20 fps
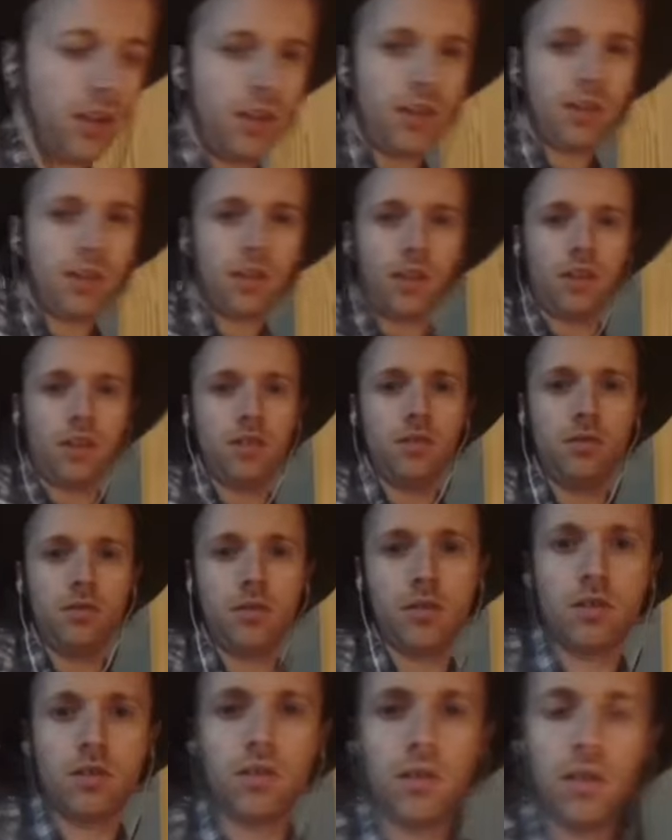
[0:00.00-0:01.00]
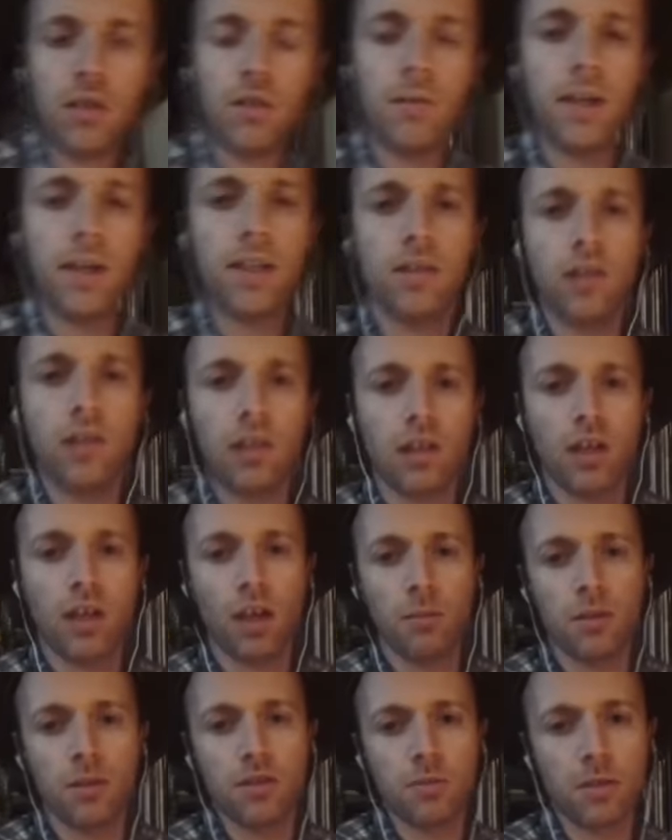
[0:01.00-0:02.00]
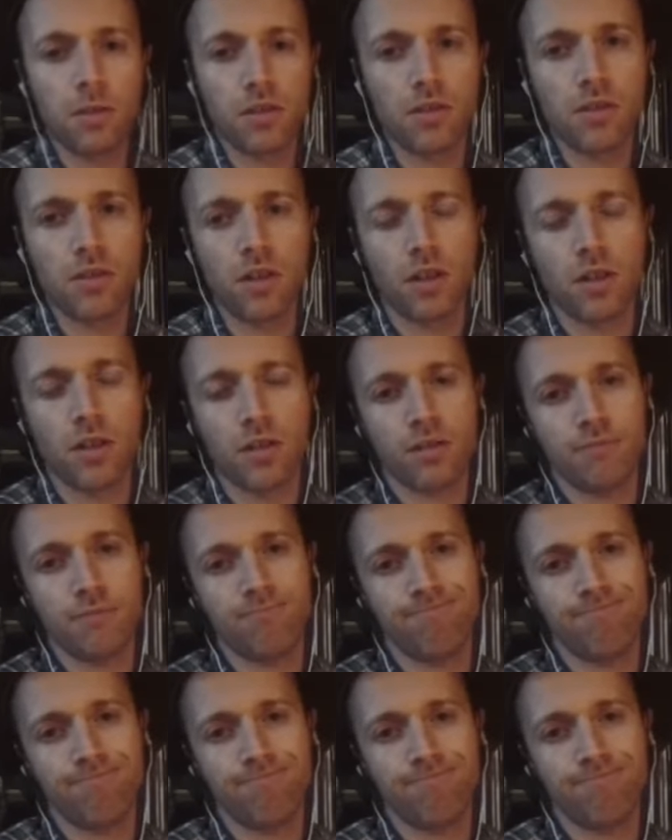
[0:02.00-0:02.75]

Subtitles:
this guy making little comments about his daughter.